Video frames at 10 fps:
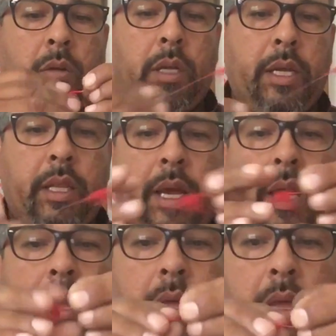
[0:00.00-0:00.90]
like
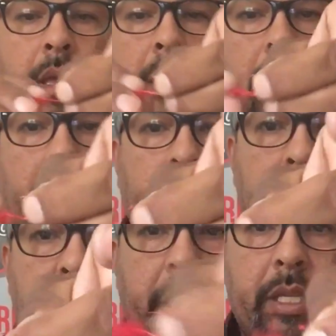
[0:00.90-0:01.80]
that, and
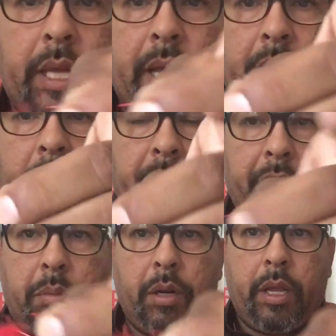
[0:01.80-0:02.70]
check that out,
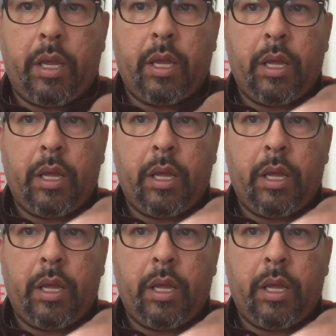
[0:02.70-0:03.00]
everybody.